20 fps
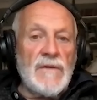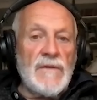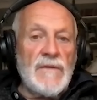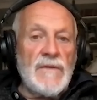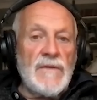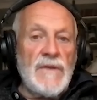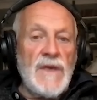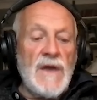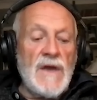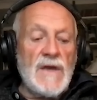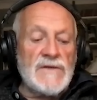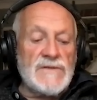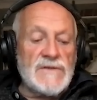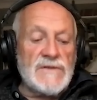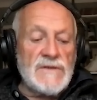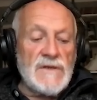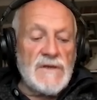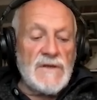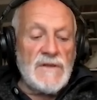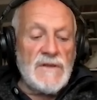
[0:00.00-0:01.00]
Yes,
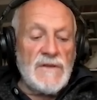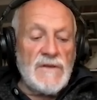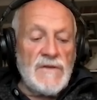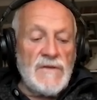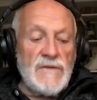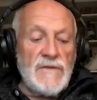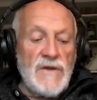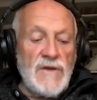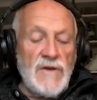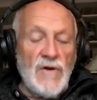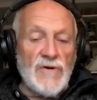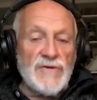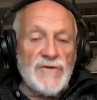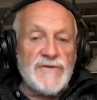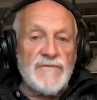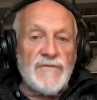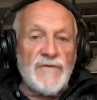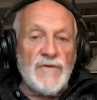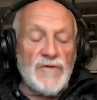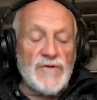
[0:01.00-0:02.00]
the yacht,
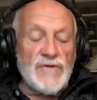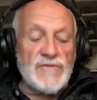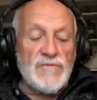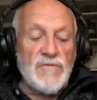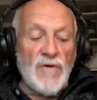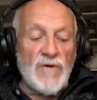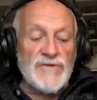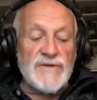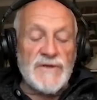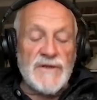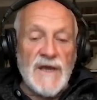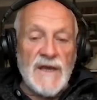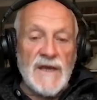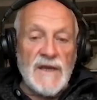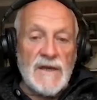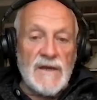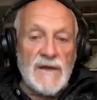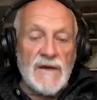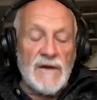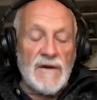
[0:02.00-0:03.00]
of course, was at
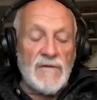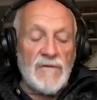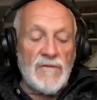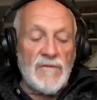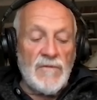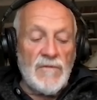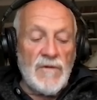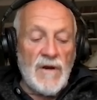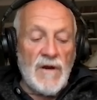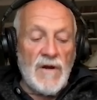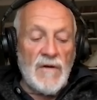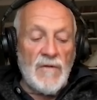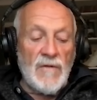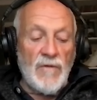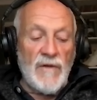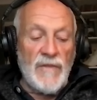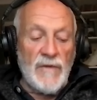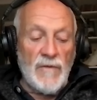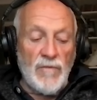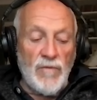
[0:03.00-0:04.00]
anchor
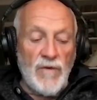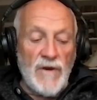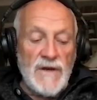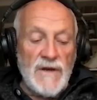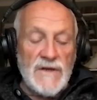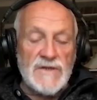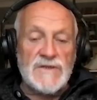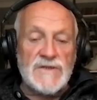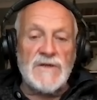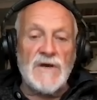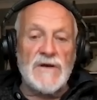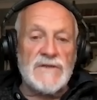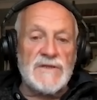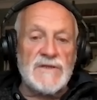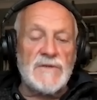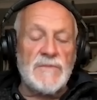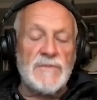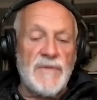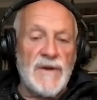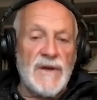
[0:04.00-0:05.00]
when the wind started
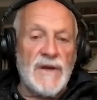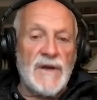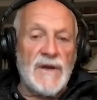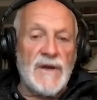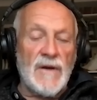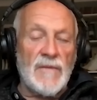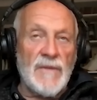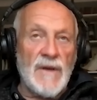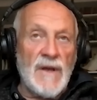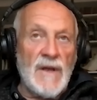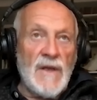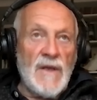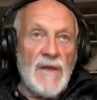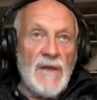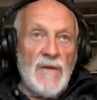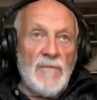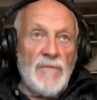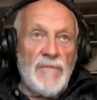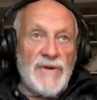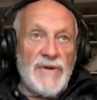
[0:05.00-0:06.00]
to pick up.
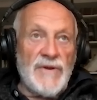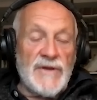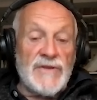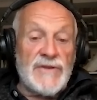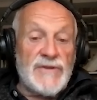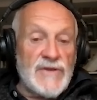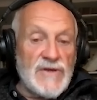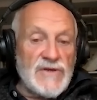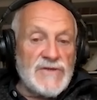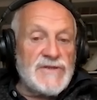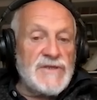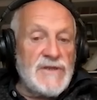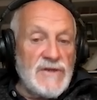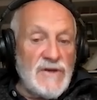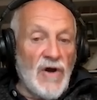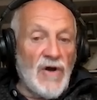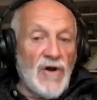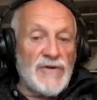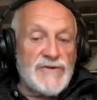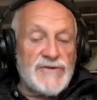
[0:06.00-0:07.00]
But at 30
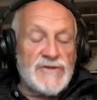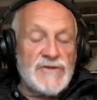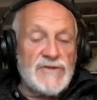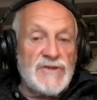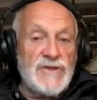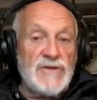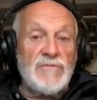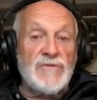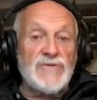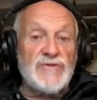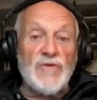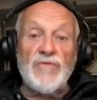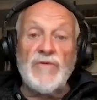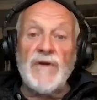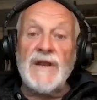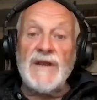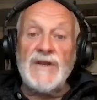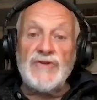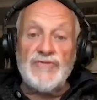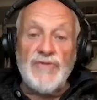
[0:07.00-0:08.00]
knots, she was
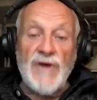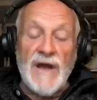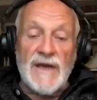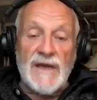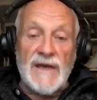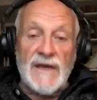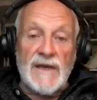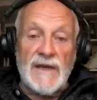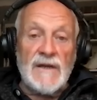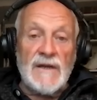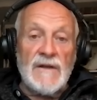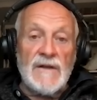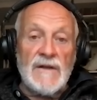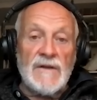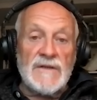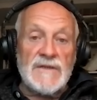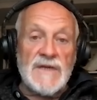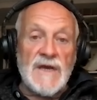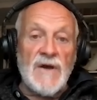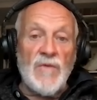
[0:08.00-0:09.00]
already dragging
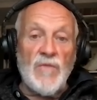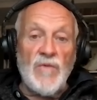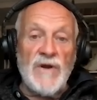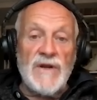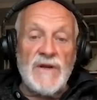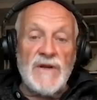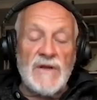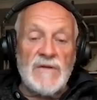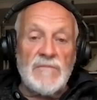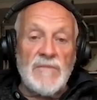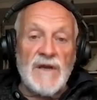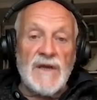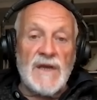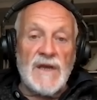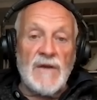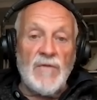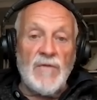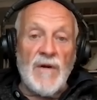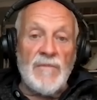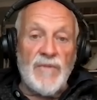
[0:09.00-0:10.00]
downwind at making
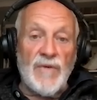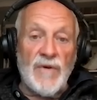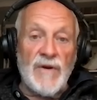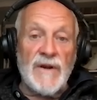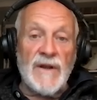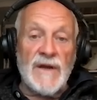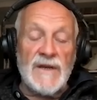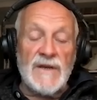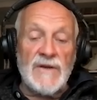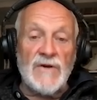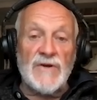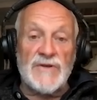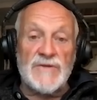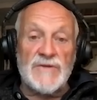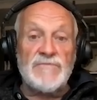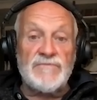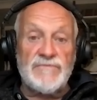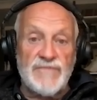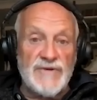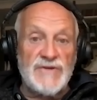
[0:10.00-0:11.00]
1.8 knots,
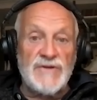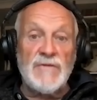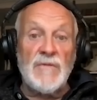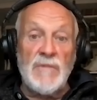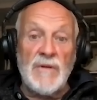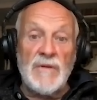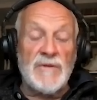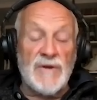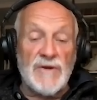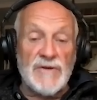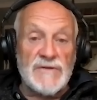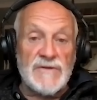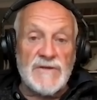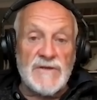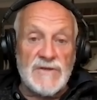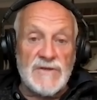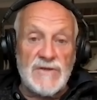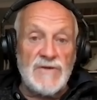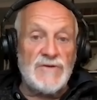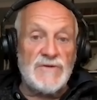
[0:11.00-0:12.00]
presumably because of this
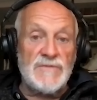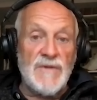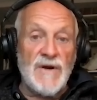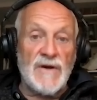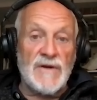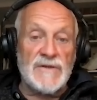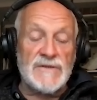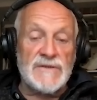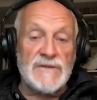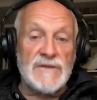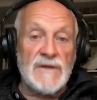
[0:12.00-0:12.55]
huge mast.